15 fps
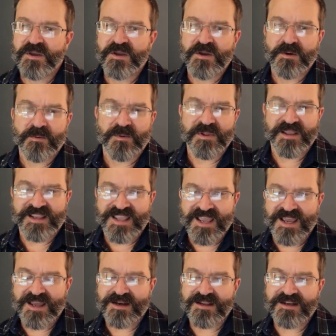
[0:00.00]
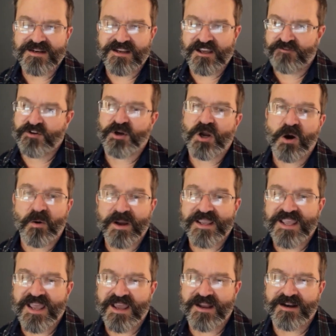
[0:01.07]
with a Canon. If you're going
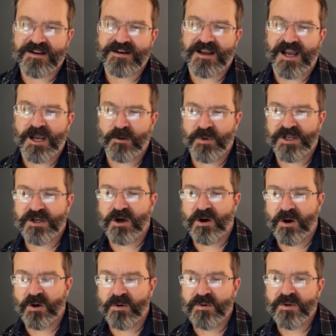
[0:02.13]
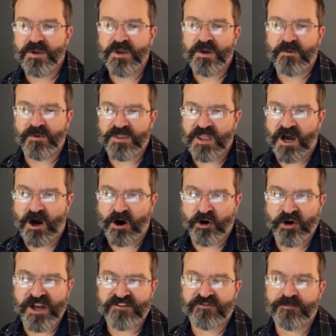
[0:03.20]
Canon, I would go with the
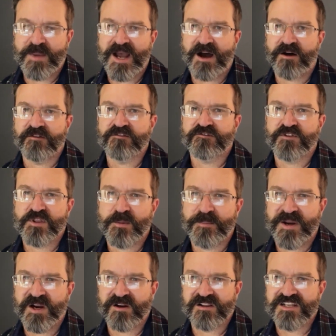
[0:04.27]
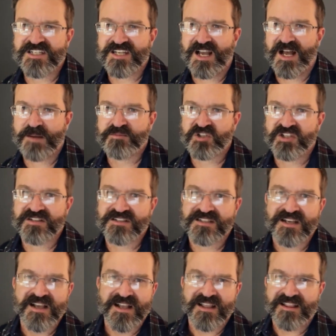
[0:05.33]
RF mount for the mirrorless options.
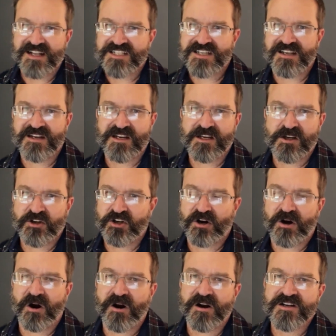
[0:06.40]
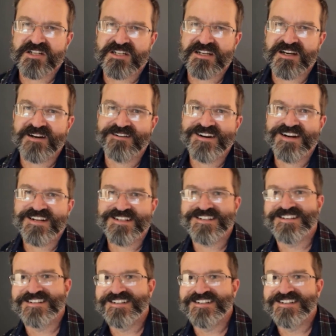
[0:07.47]
That's any of your R series.